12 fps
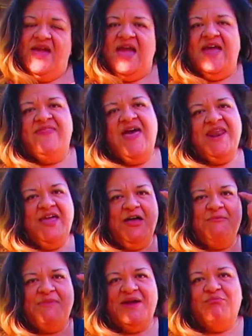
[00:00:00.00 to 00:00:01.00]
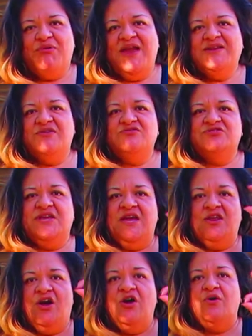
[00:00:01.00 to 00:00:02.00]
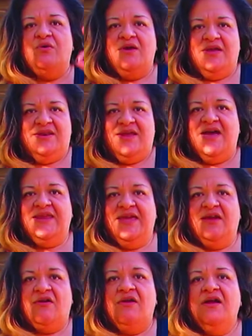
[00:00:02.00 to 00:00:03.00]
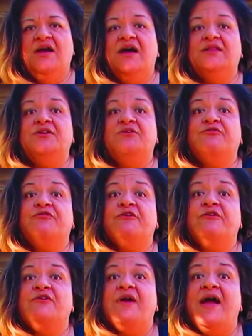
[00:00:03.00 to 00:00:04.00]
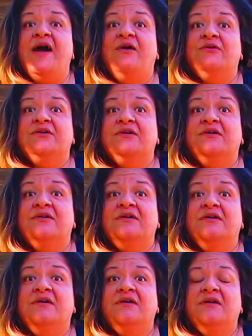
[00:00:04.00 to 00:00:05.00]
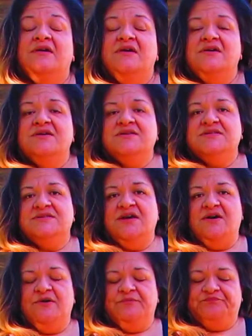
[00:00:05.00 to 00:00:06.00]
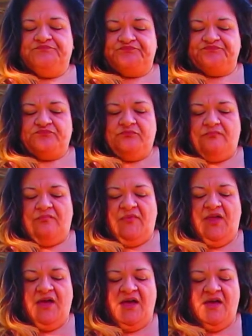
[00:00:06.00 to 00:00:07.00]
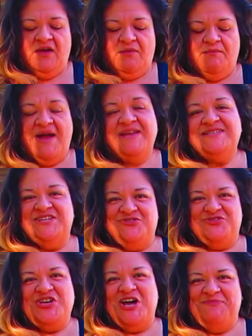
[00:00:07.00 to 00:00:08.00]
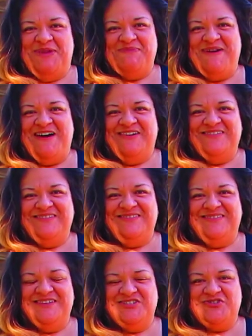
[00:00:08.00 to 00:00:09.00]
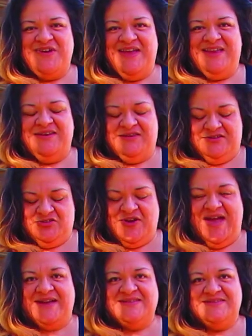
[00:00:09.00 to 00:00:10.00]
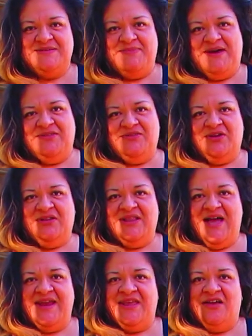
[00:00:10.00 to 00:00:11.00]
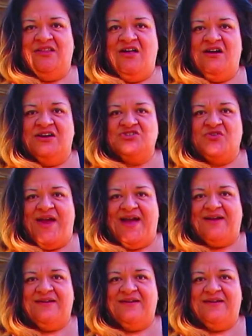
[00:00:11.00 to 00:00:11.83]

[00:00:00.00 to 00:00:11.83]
And that helped my brain understand, oh, not here, a little further out. So my teacher taught me about the train tracks, about gliding along a track.